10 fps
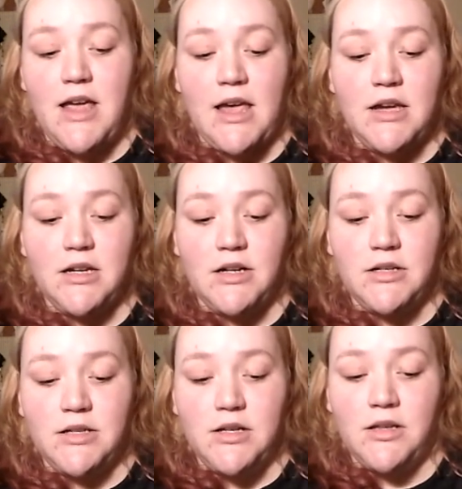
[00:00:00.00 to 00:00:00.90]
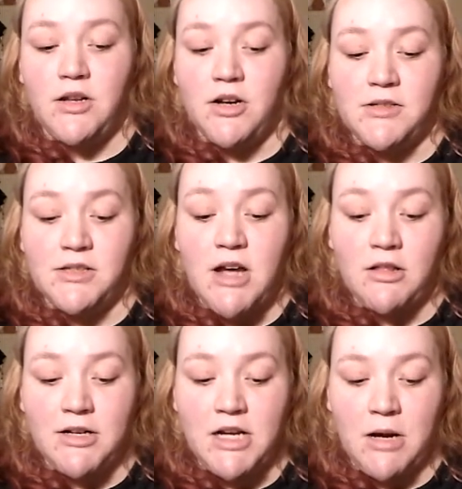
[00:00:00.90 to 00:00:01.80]
And there's
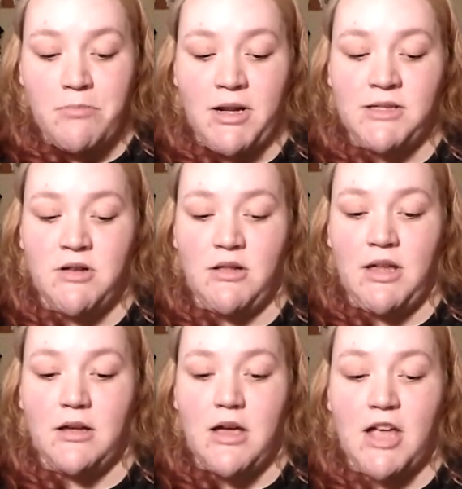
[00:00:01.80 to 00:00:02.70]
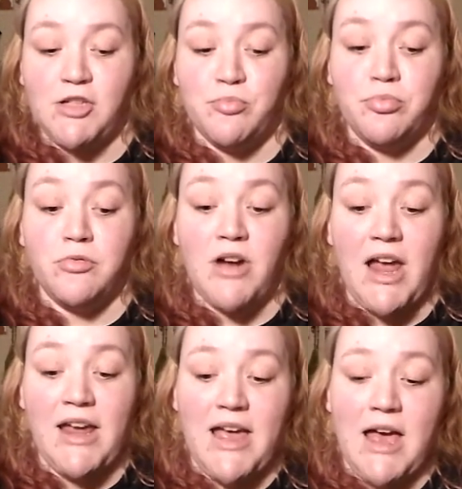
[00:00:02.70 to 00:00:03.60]
color in here, but it's not like as
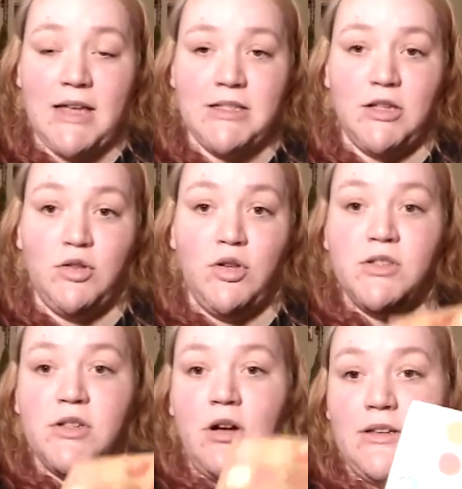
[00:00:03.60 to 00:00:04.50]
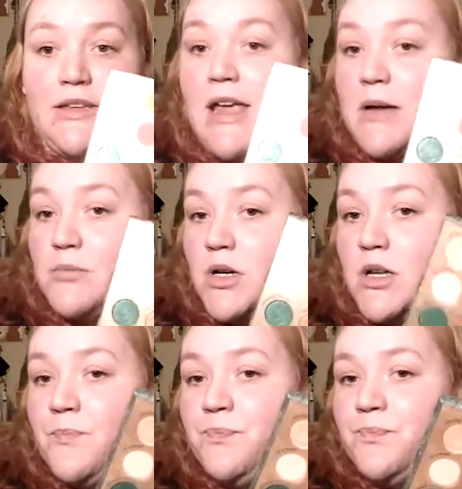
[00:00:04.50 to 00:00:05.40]
bright as it looks on camera.